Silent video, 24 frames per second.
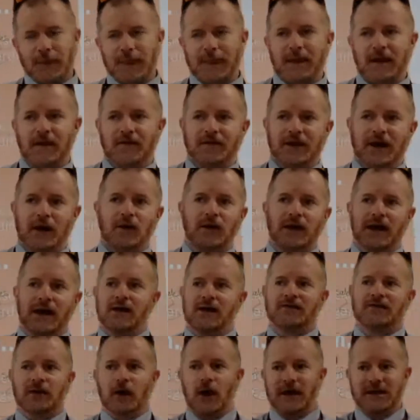they'll
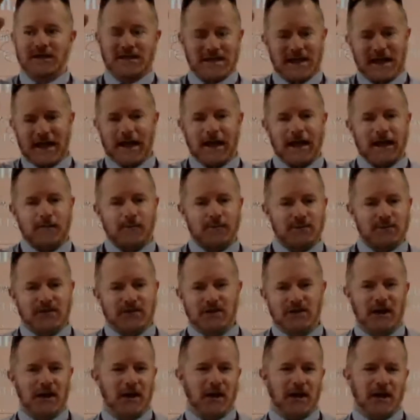have like tabs,
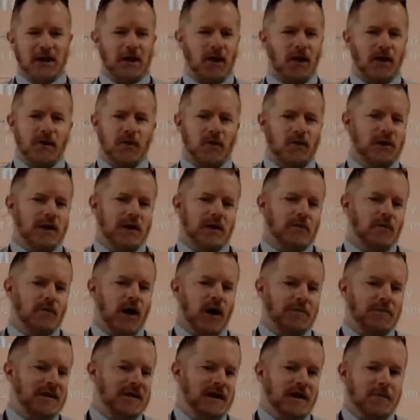and it
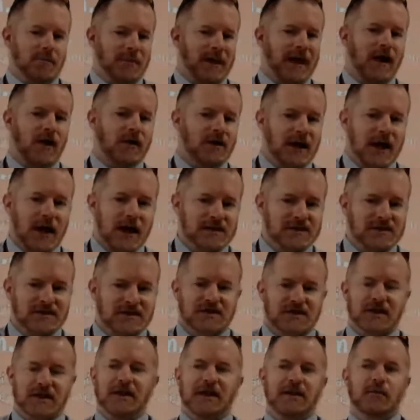might be about us,
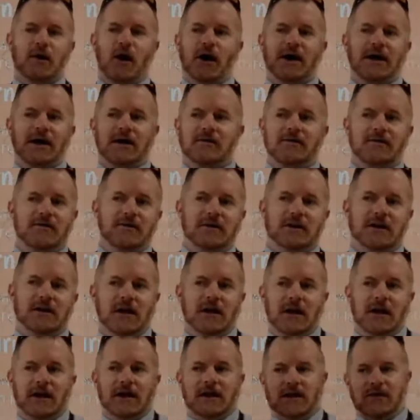and they might
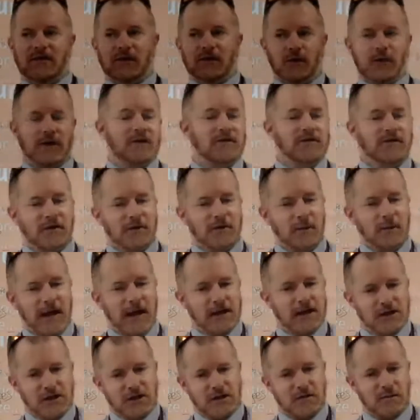give you
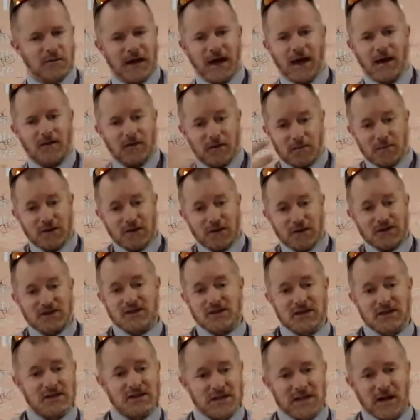information about the business
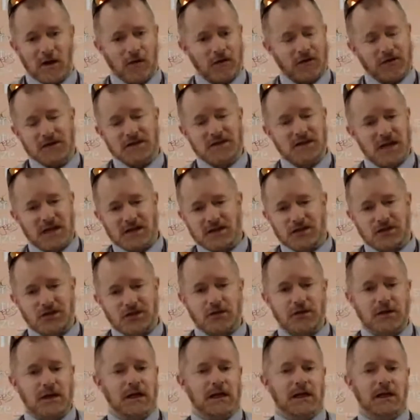itself, its
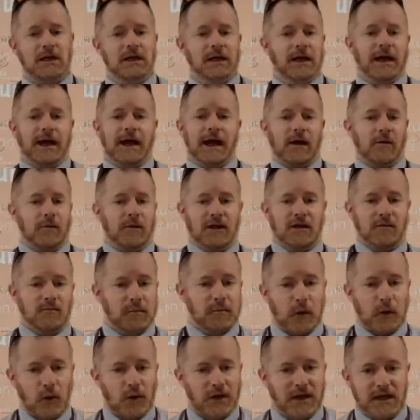history, how many
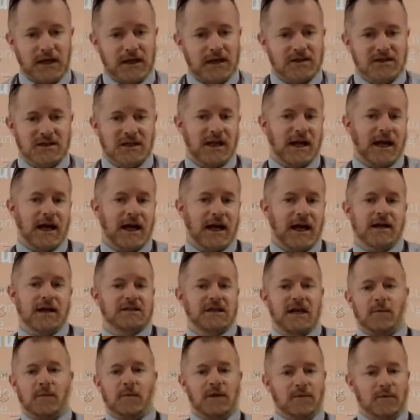employees it has,
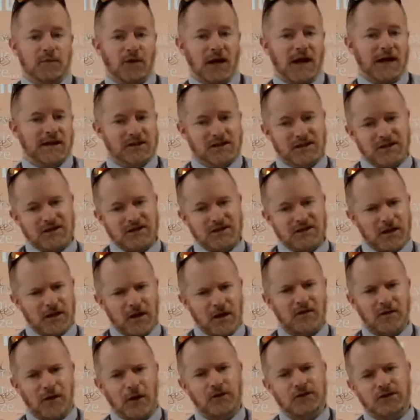how many branches,
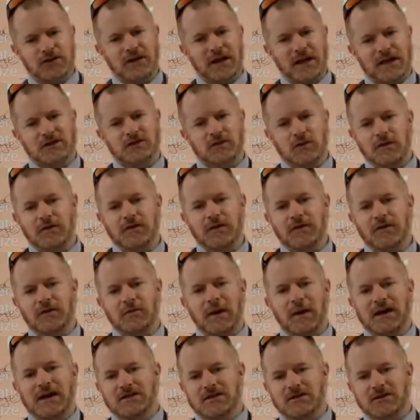that sort of
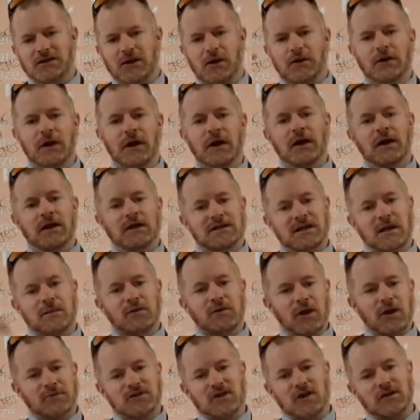information. So
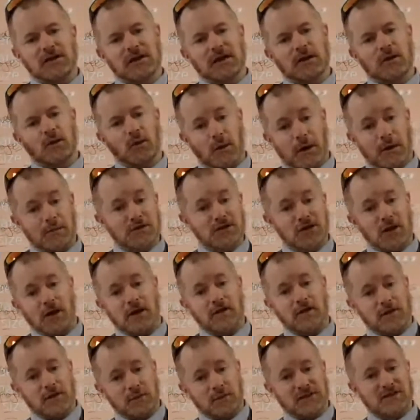sometimes on the website
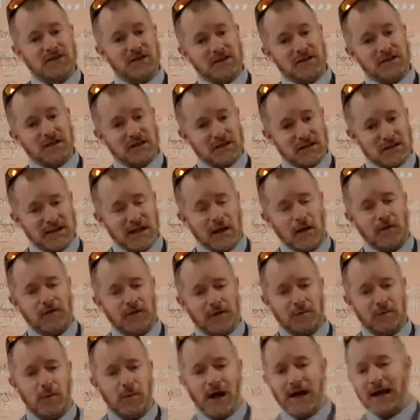of the business itself
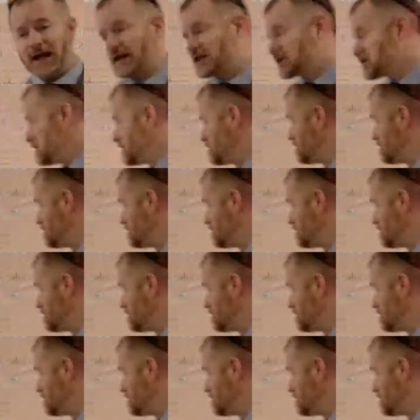might actually